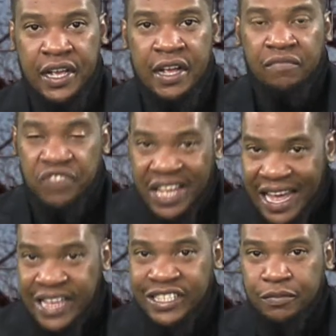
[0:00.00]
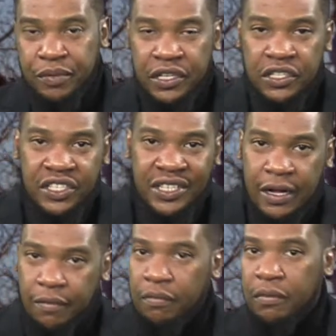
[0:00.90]
There has been
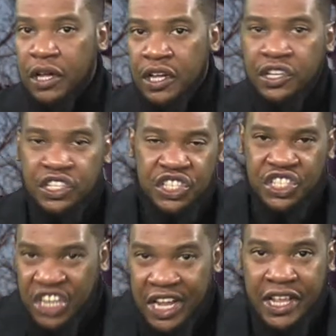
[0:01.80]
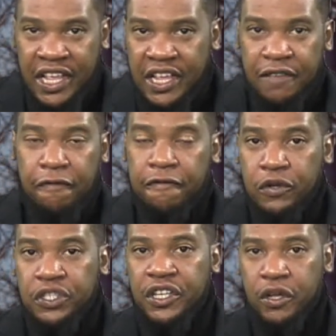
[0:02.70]
some shaky
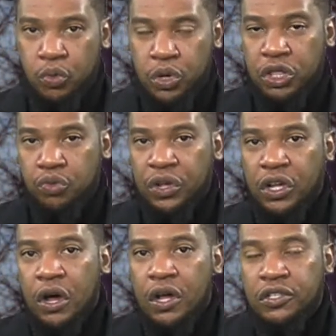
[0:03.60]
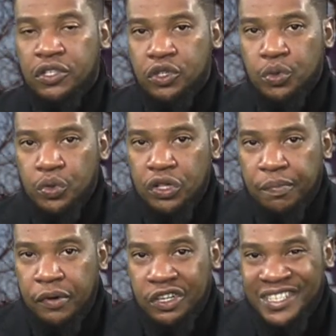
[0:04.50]
footing with regards to the
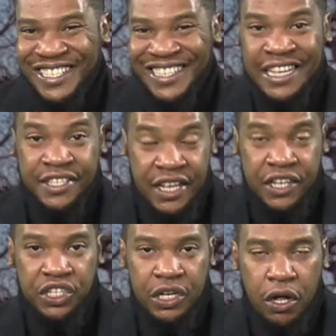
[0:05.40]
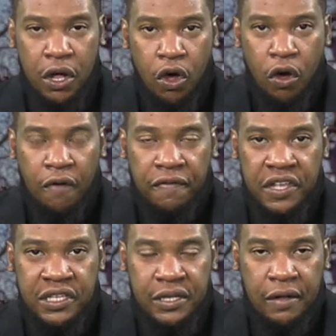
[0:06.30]
politicization of
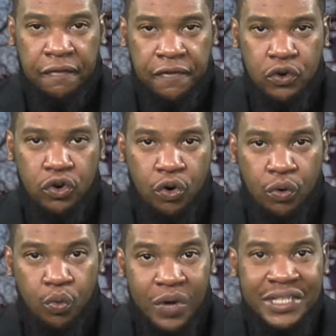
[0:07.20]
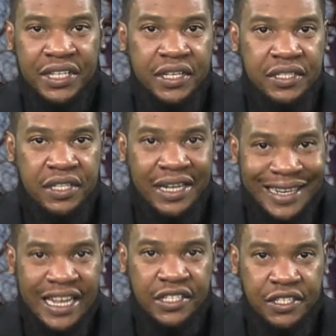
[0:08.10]
his funeral. What is the
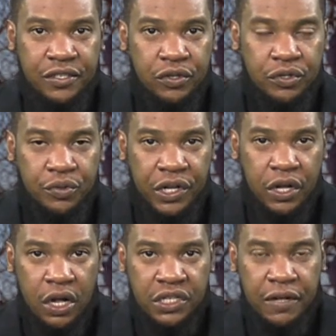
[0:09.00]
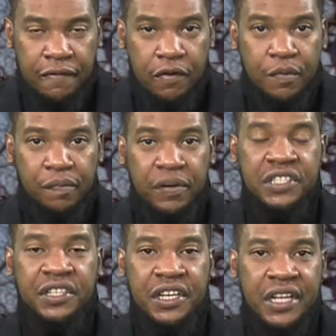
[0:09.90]
latest news regarding former
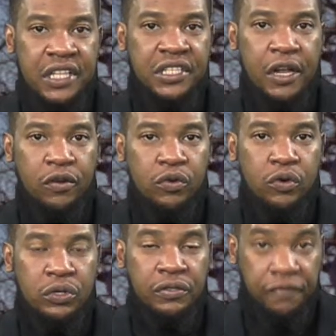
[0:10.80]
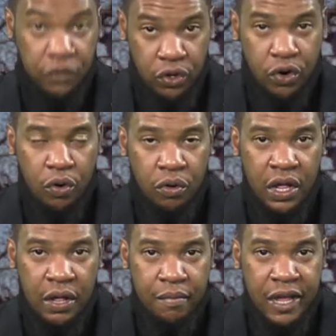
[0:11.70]
President Edgar Lungu's funeral,
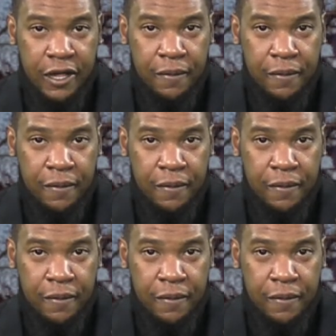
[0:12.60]
Mike?